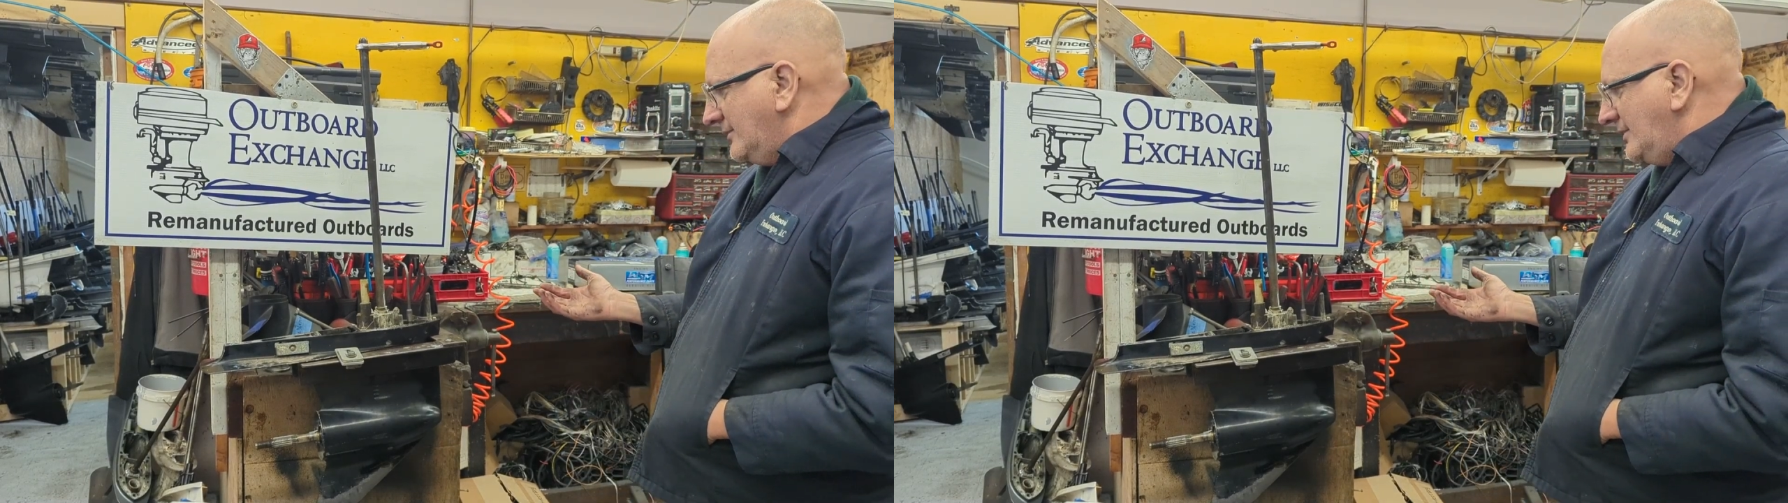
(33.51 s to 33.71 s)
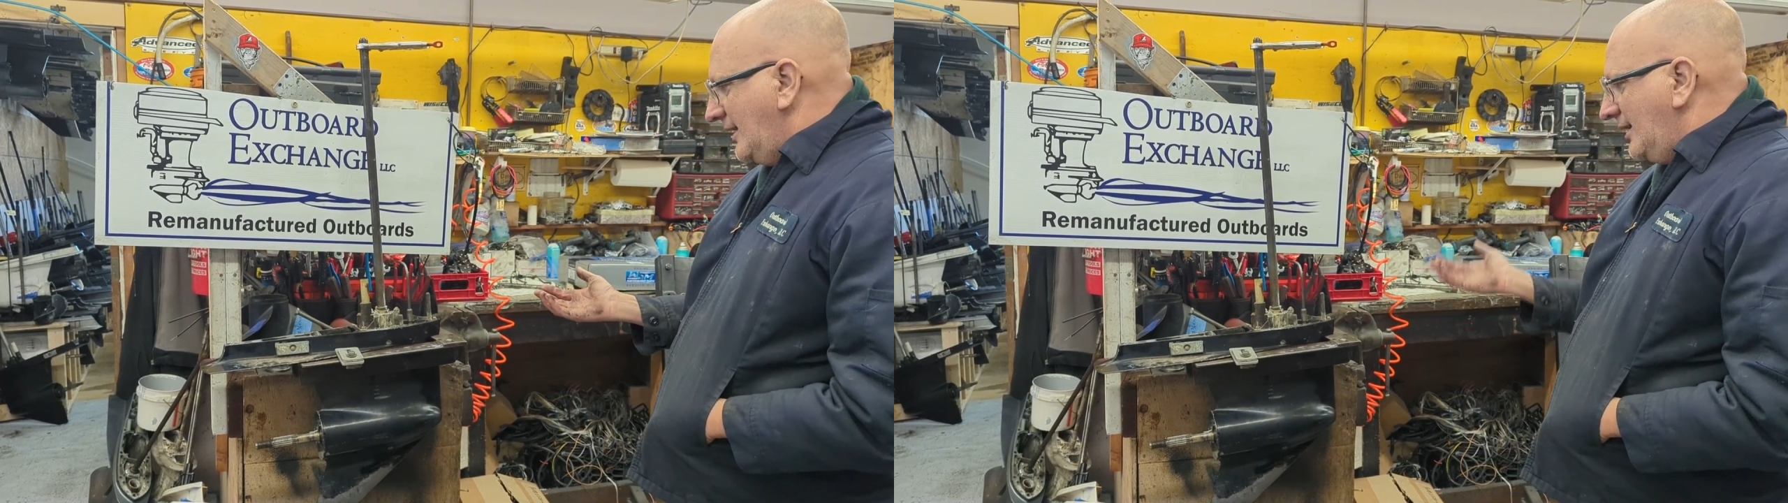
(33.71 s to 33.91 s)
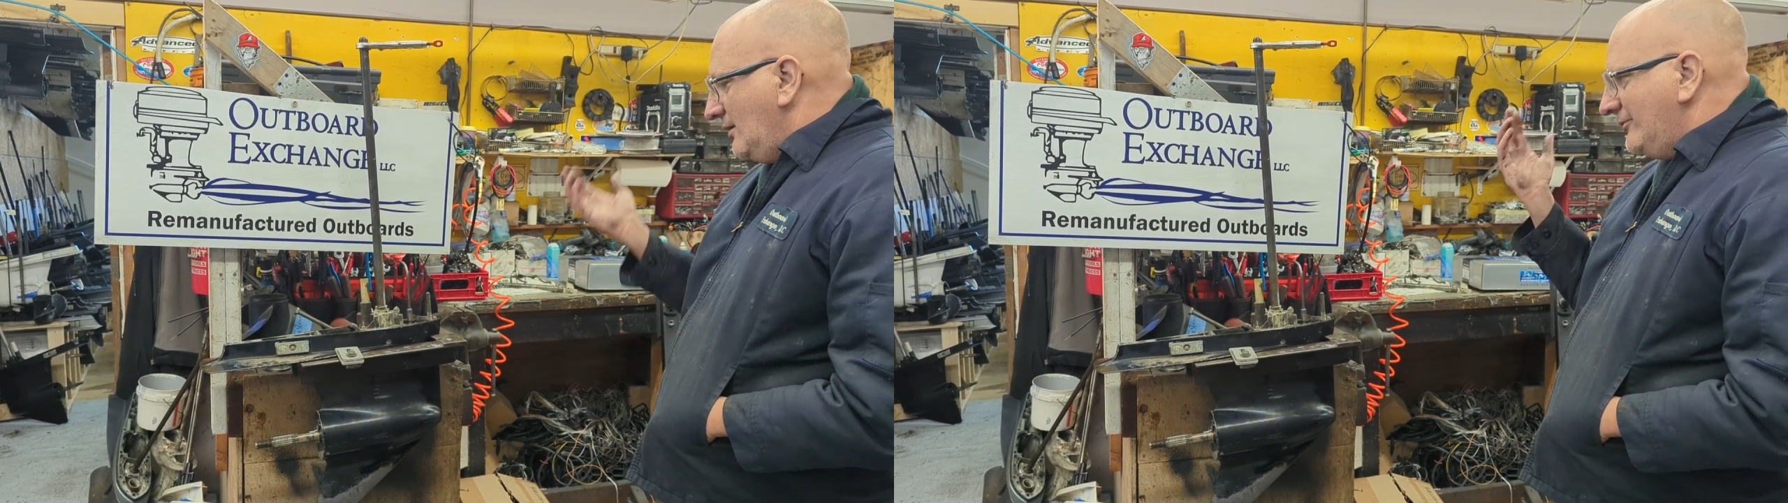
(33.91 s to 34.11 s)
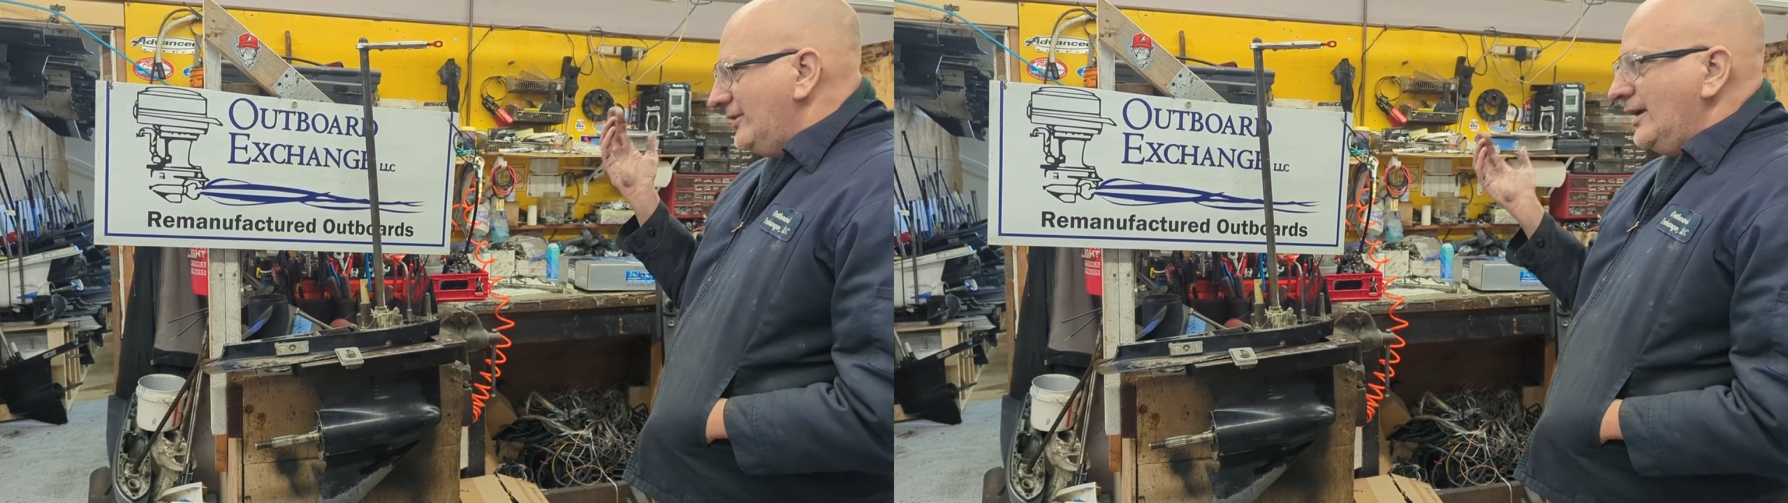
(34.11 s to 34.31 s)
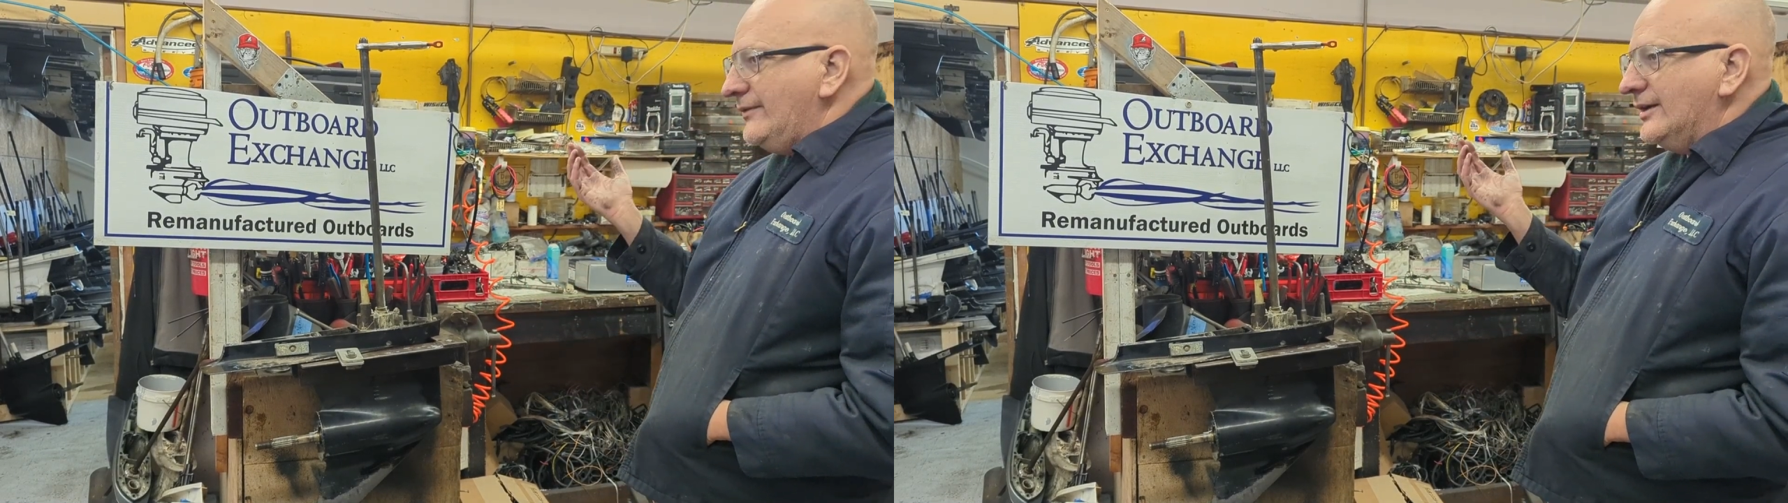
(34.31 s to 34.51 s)
yeah, it'll
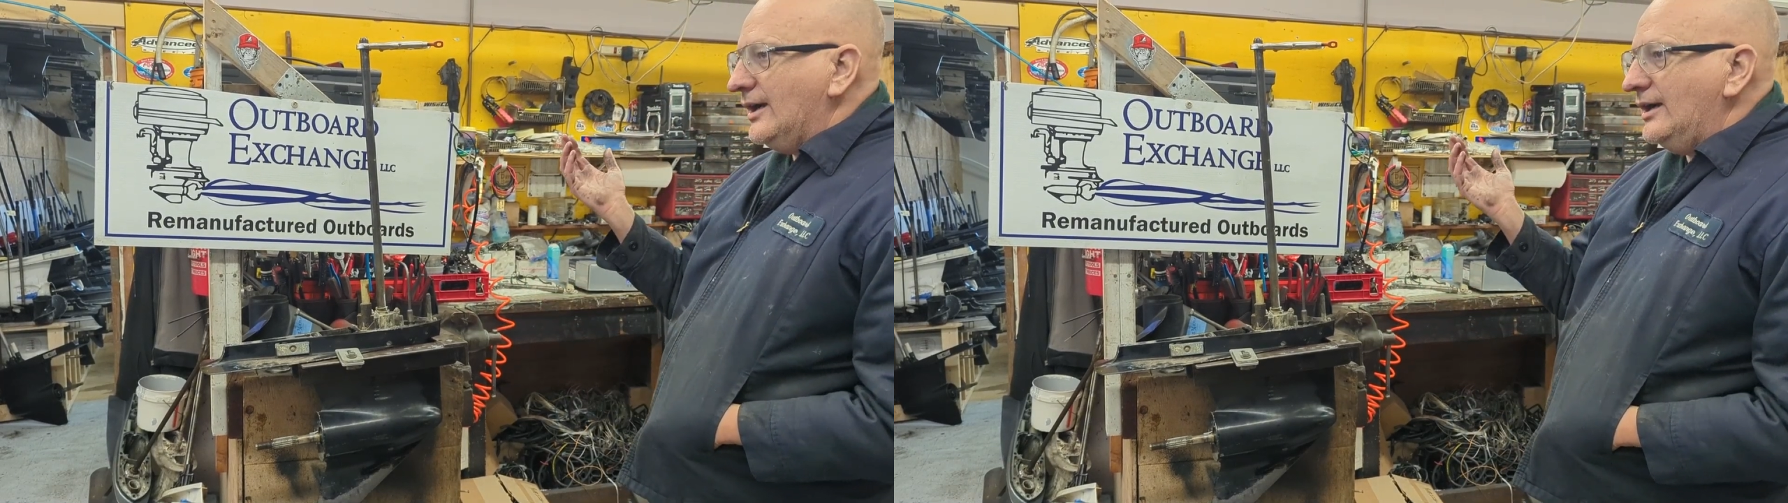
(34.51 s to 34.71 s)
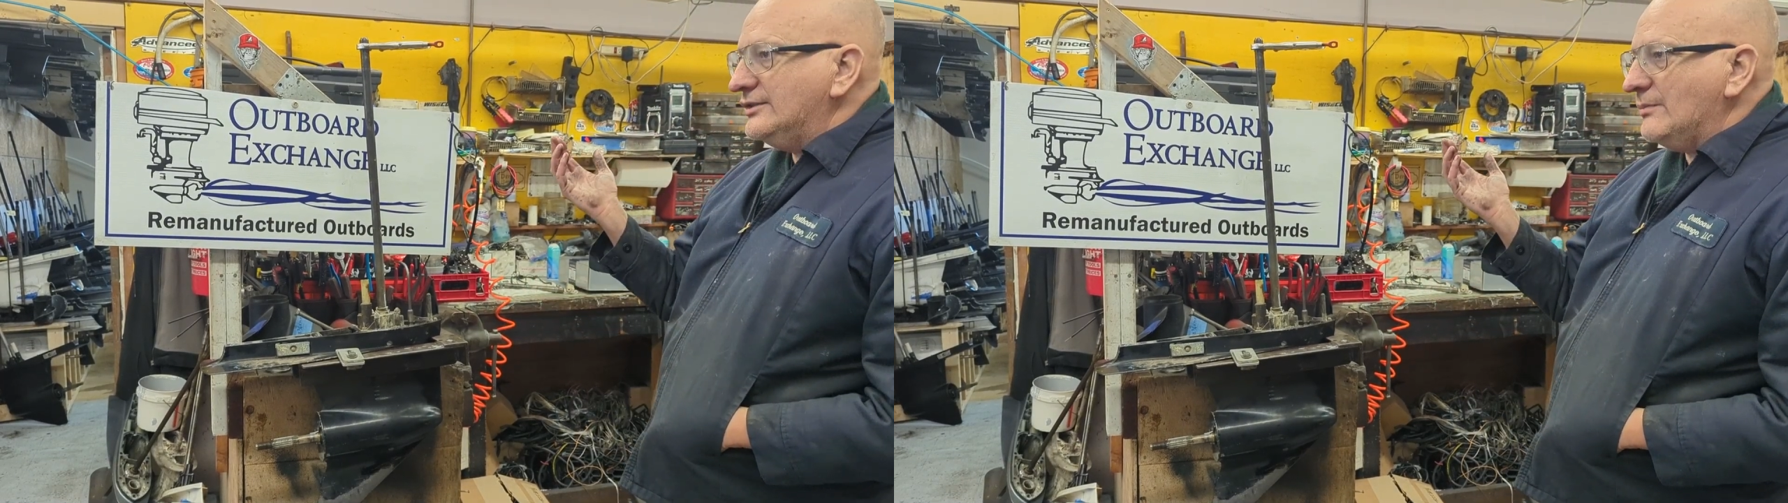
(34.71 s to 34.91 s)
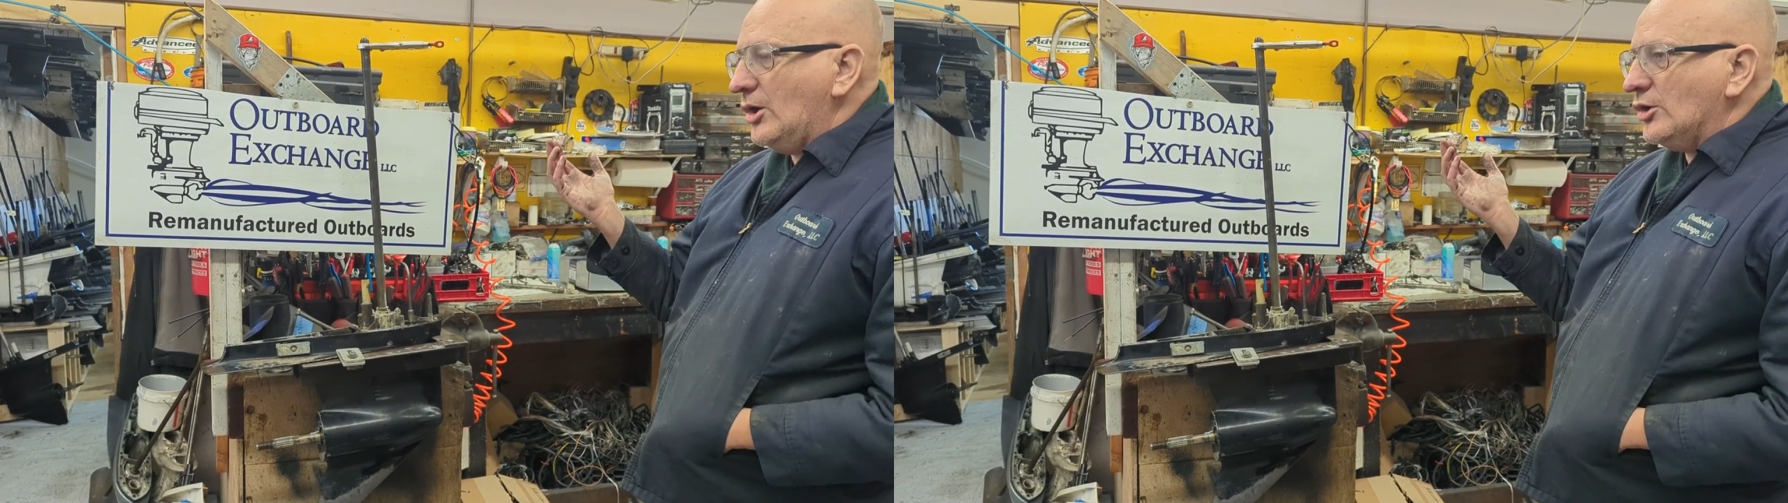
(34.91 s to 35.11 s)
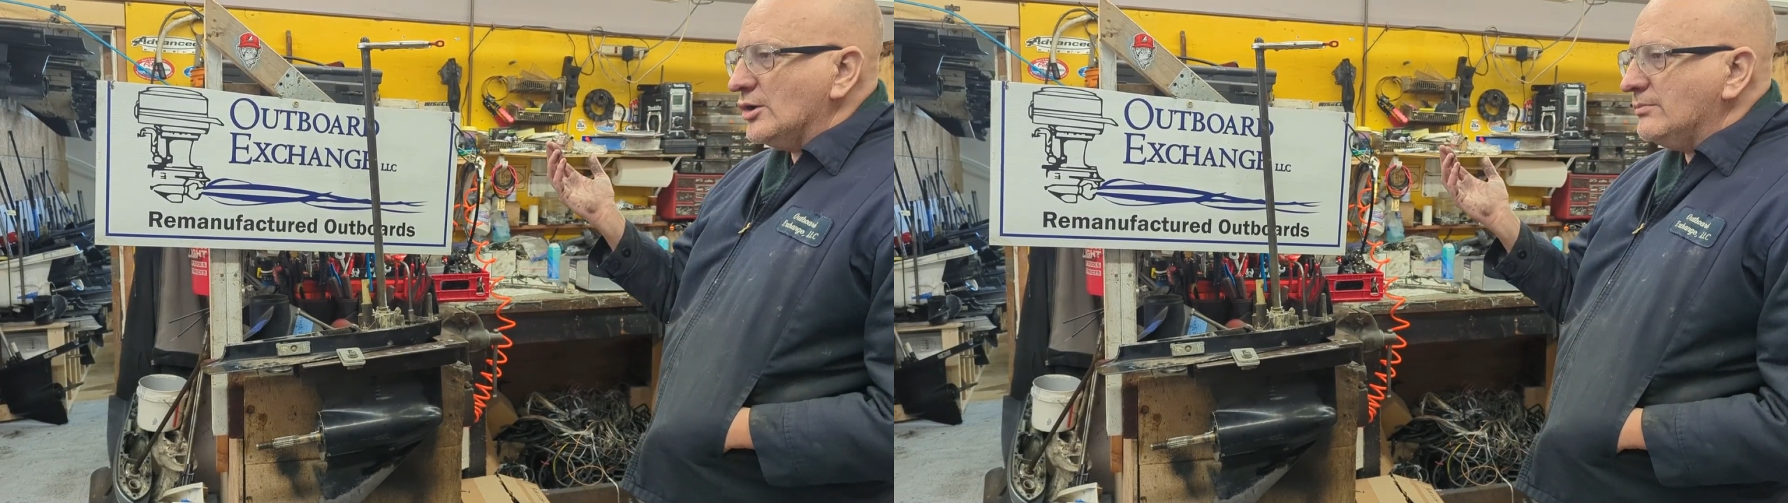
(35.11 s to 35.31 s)
fit on the guy's motor,